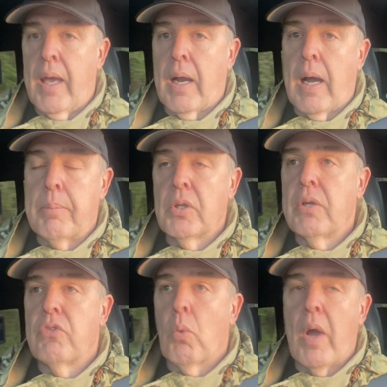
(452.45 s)
And I
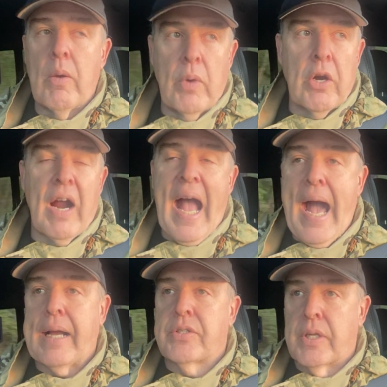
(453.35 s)
believe the way we are
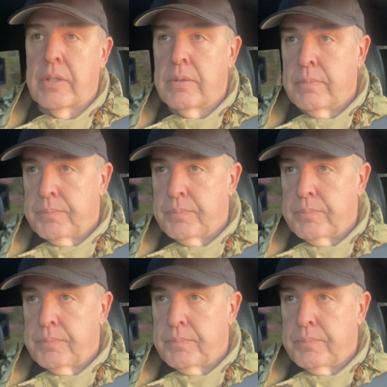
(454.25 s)
acting